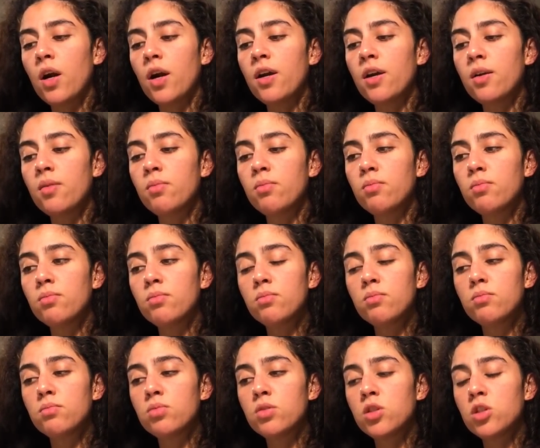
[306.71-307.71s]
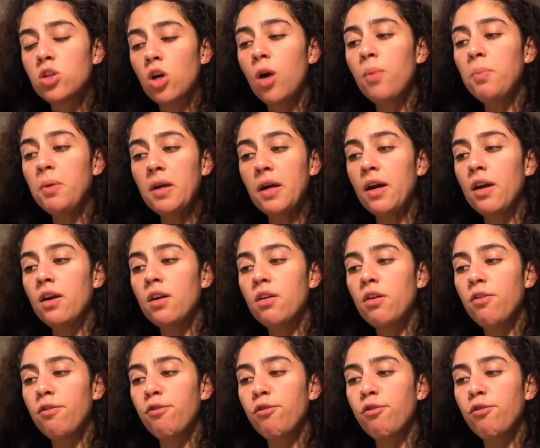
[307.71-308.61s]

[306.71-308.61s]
I am stomping it,